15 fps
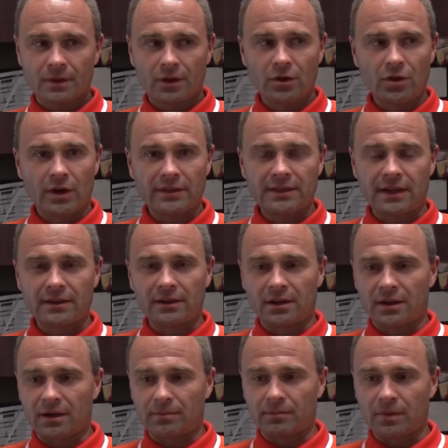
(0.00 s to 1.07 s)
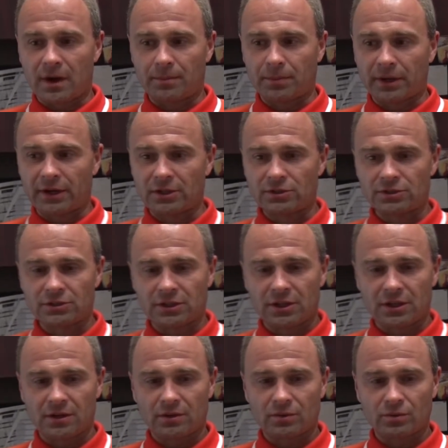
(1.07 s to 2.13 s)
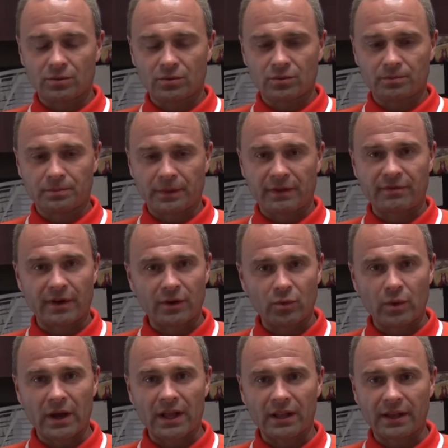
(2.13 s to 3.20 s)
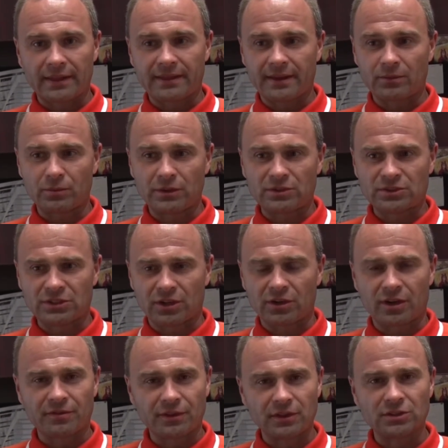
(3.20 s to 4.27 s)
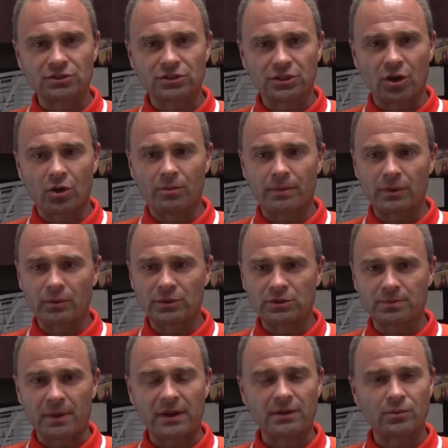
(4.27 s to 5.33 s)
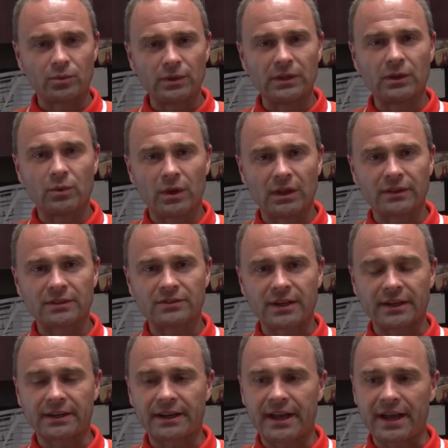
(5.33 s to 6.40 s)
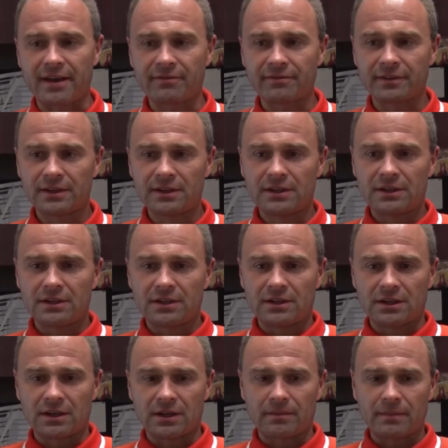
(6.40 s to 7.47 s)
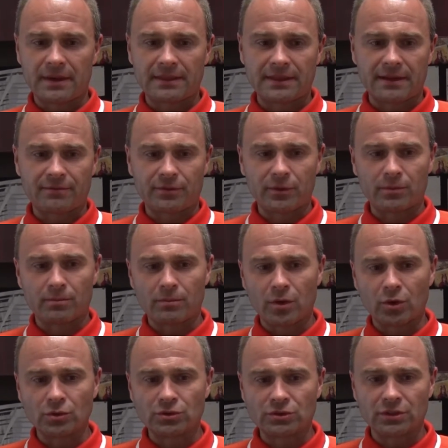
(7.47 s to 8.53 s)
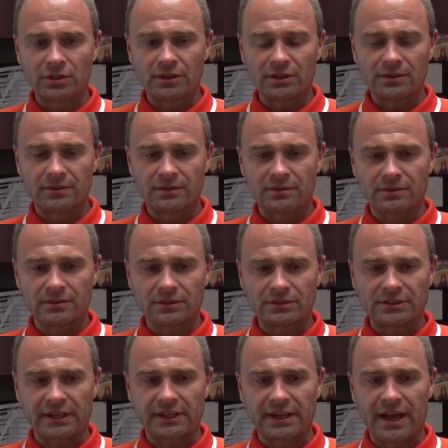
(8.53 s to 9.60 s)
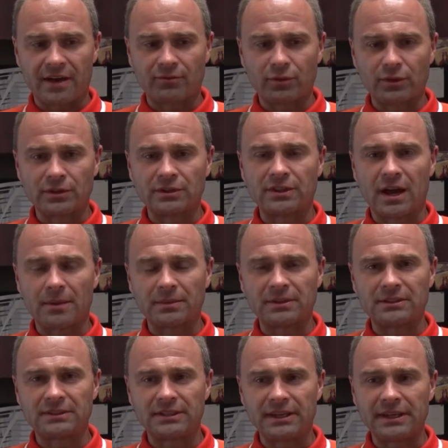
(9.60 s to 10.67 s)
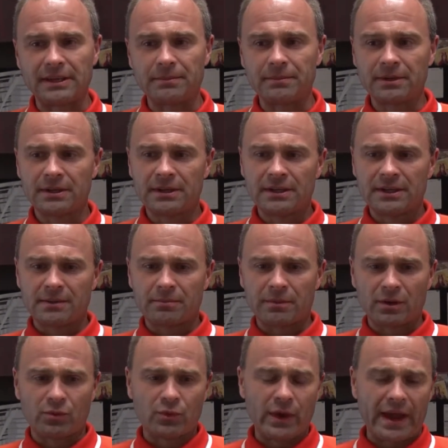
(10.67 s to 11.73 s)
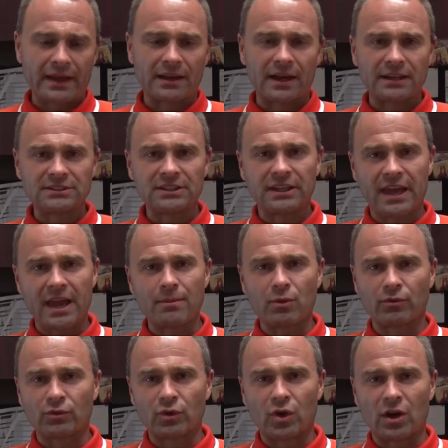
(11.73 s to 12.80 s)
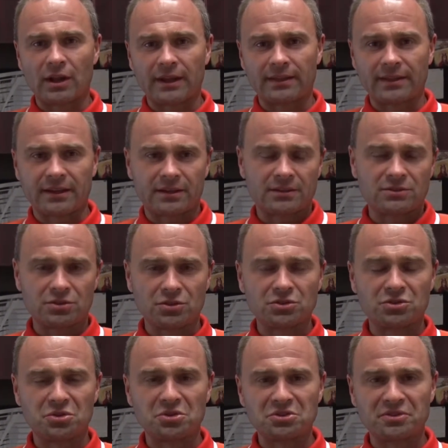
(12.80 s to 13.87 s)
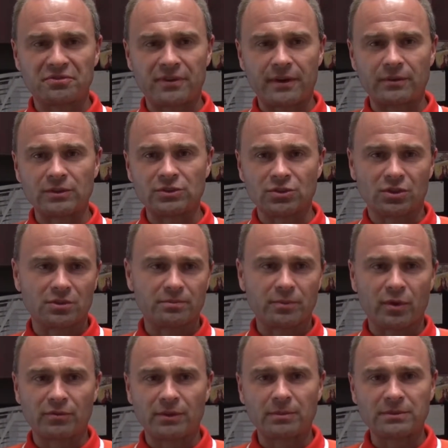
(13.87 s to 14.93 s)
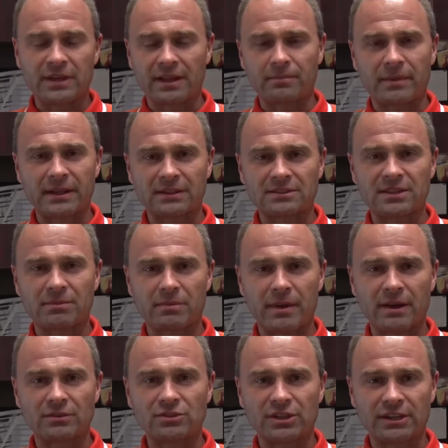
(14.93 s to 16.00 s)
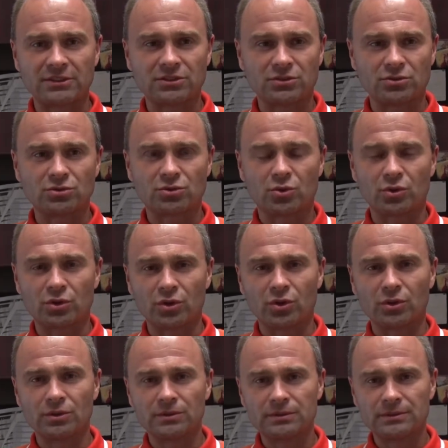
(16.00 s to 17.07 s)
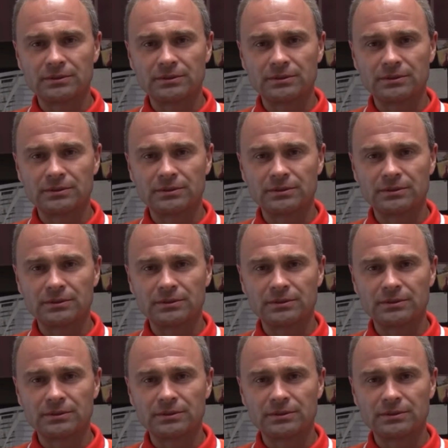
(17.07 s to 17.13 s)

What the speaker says: You know, I thought our players played very well. I thought we'd start off a little slow, but we responded really well in the second half. I thought for the most of the second half, we were the dominant team. But if we analyze the game overall, I think 0-0 is a fair result. Both teams had about the same amount of chances to score a goal.